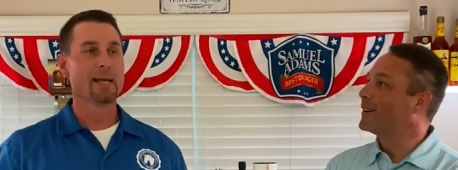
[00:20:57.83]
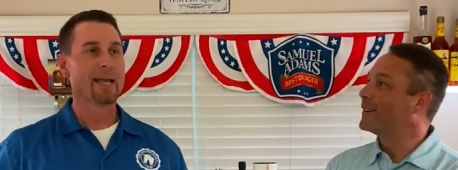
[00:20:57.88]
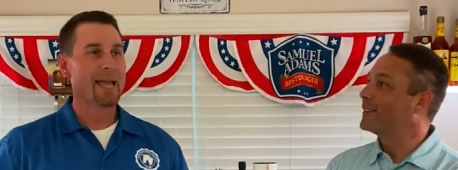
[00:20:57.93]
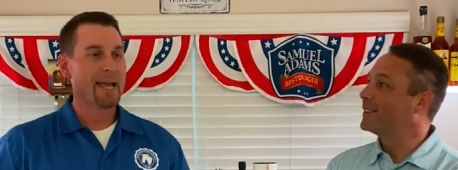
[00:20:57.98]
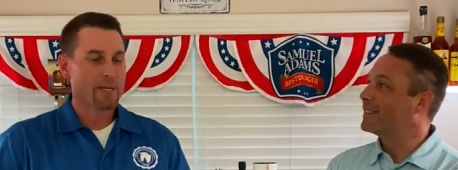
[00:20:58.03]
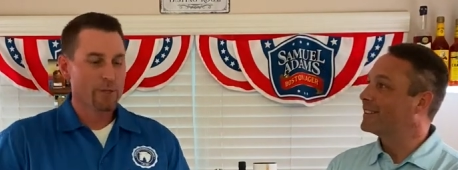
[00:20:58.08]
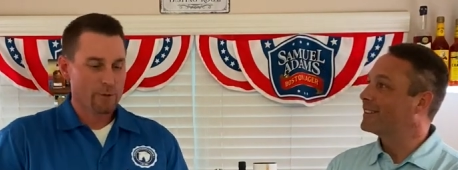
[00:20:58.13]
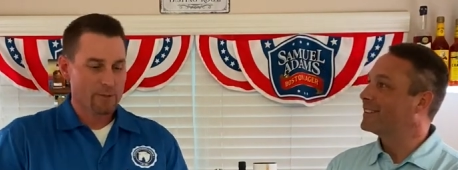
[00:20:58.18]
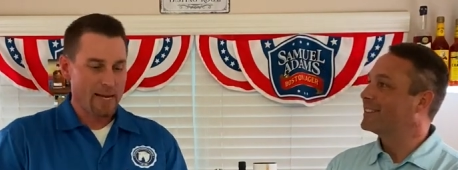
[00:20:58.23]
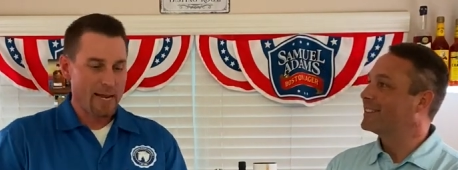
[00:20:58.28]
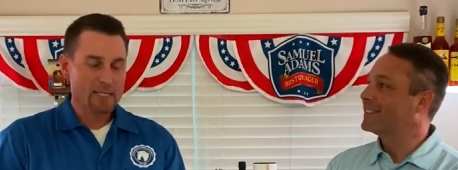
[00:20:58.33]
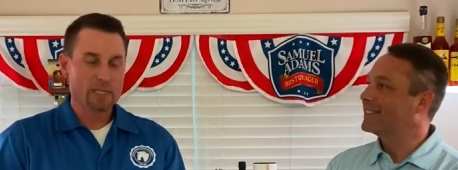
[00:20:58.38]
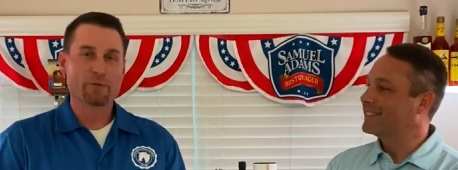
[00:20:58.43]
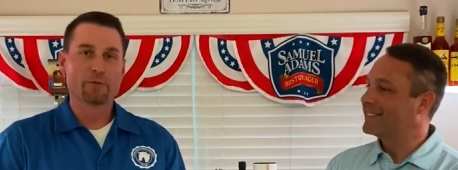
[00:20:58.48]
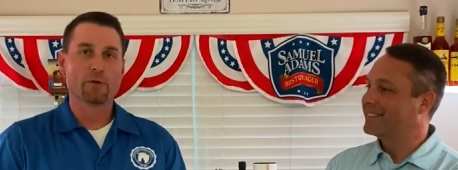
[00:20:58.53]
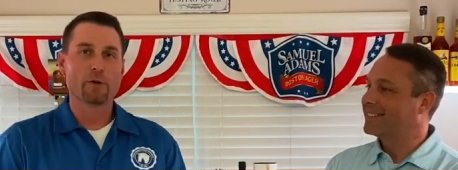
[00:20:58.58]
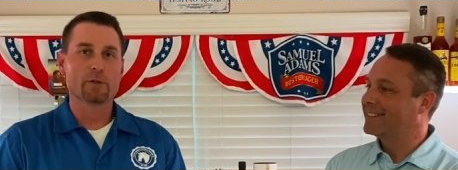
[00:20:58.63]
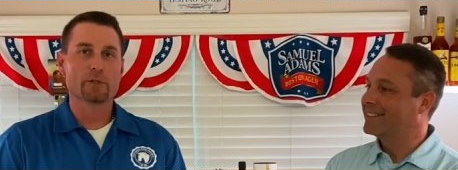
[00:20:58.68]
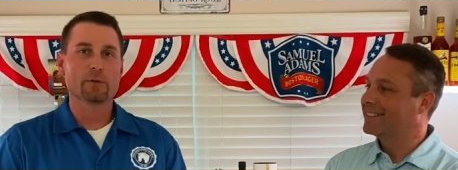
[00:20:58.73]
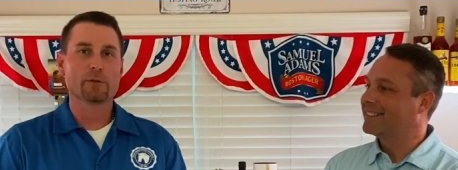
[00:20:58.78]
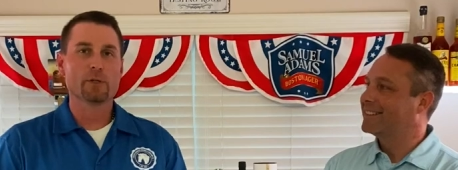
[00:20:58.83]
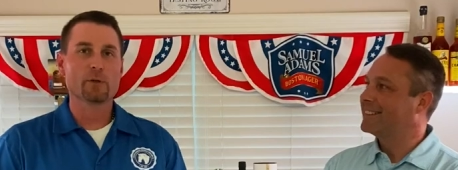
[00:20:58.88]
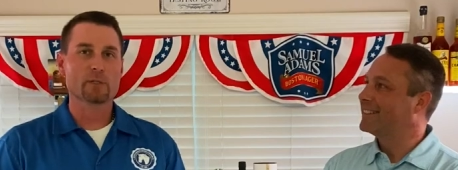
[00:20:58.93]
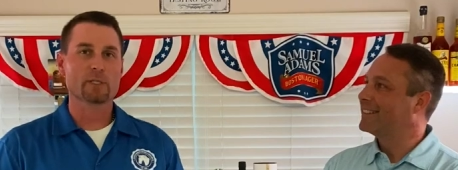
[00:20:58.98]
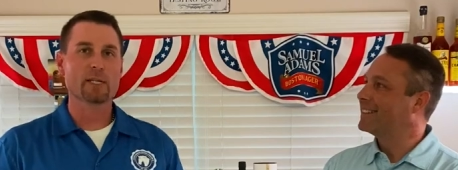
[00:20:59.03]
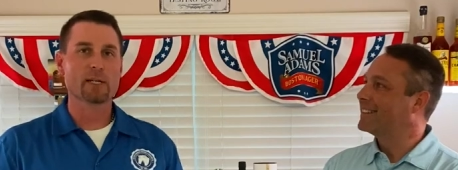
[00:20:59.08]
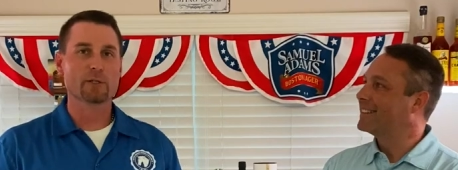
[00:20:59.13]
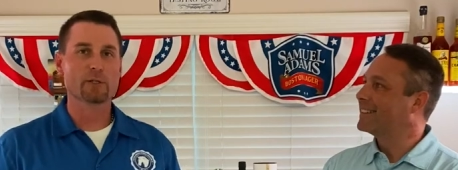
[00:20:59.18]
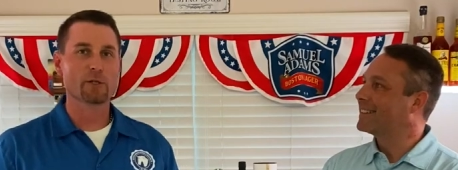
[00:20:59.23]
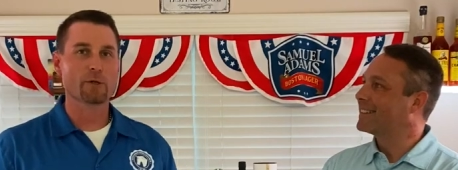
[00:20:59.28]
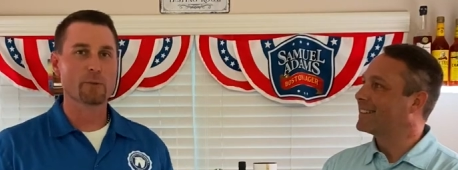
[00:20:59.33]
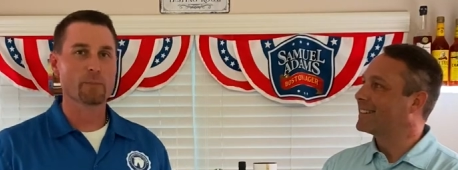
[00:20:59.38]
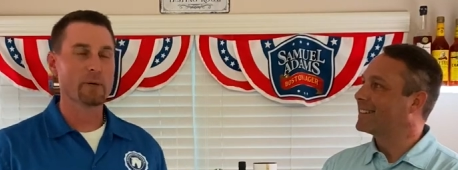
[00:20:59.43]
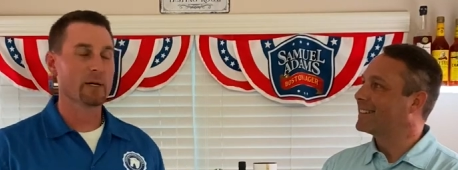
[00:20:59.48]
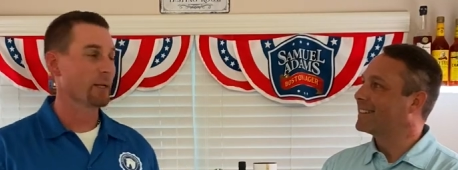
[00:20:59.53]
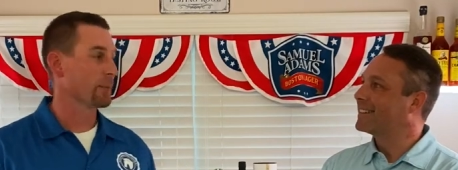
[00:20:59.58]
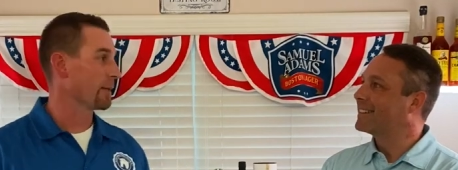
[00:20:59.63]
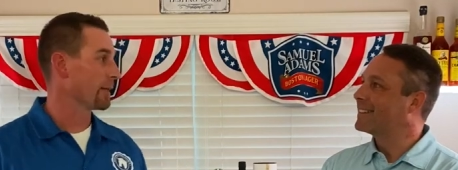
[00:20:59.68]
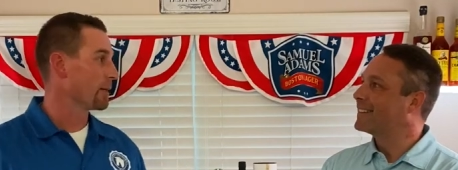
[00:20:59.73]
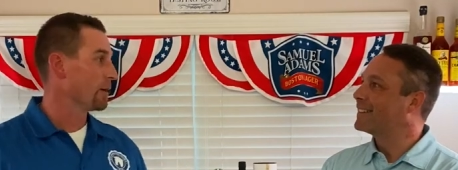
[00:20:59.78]
Speaker 1: And you take the photo and you send it to your
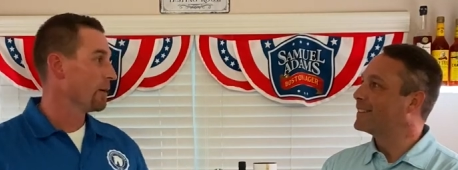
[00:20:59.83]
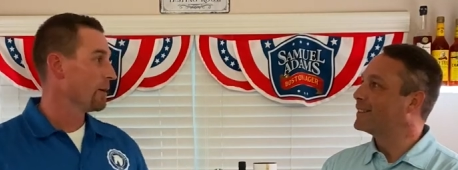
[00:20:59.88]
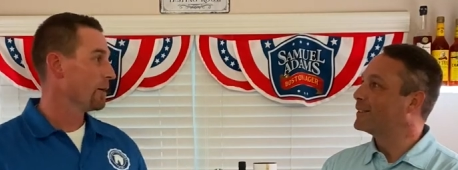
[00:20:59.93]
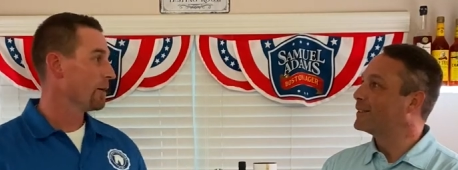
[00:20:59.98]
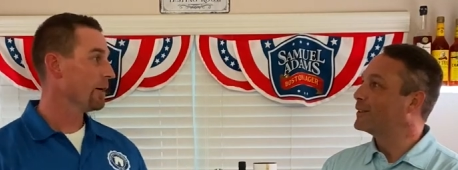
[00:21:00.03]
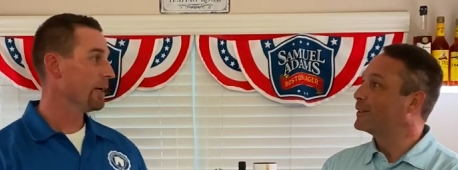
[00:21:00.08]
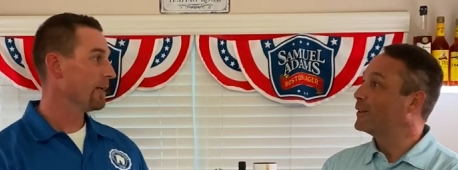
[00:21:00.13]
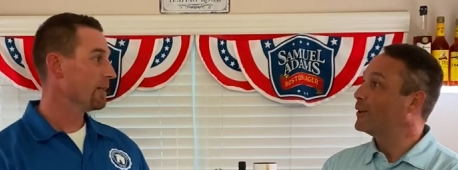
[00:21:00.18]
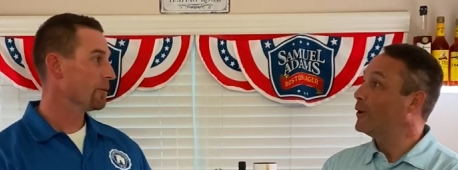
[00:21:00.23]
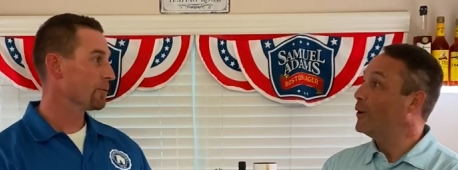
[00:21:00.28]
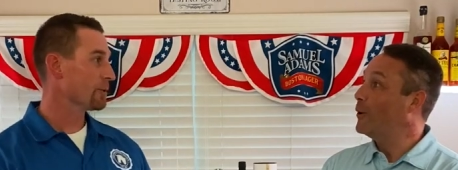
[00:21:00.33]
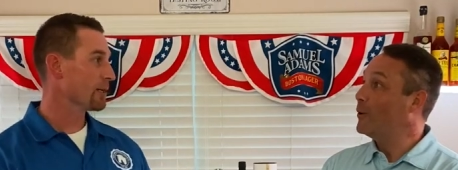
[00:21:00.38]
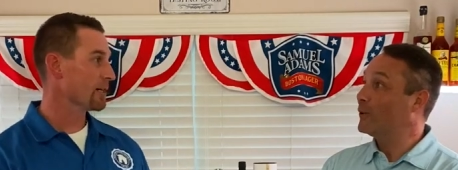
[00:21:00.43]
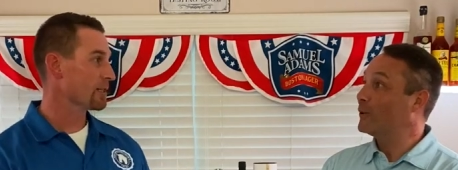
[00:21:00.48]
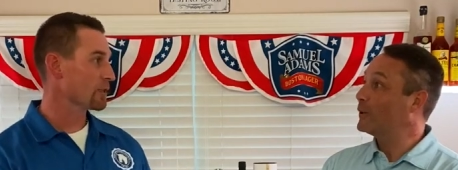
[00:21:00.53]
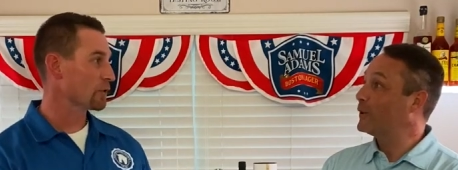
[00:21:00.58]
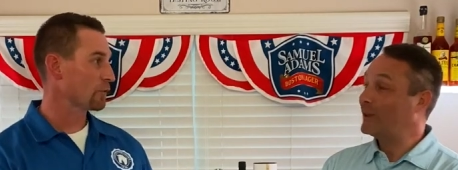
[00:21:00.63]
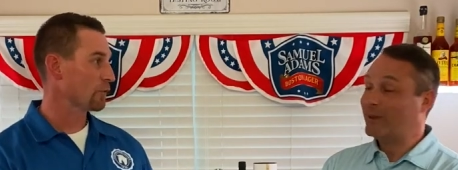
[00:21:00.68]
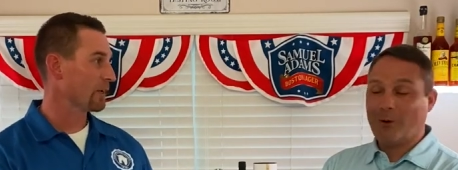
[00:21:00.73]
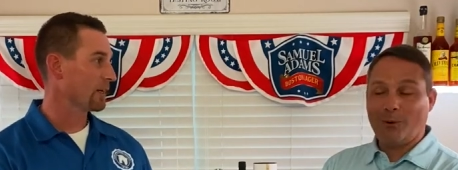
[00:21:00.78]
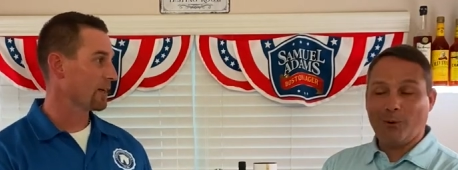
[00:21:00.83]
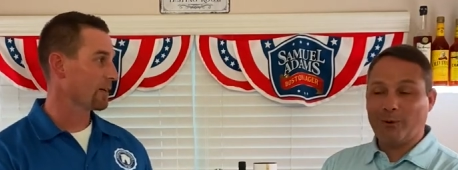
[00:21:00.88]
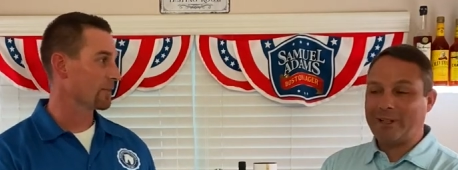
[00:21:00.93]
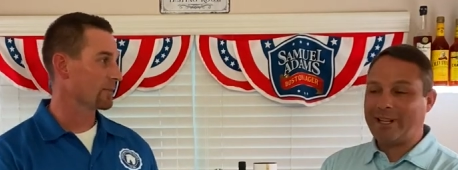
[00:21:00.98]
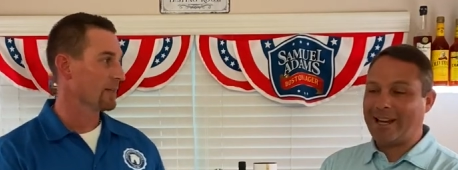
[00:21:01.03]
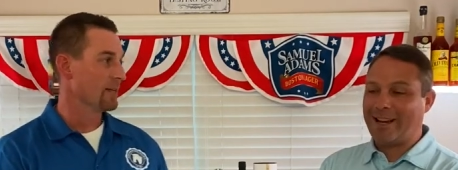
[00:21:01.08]
buddy, like, hey, look what I just found.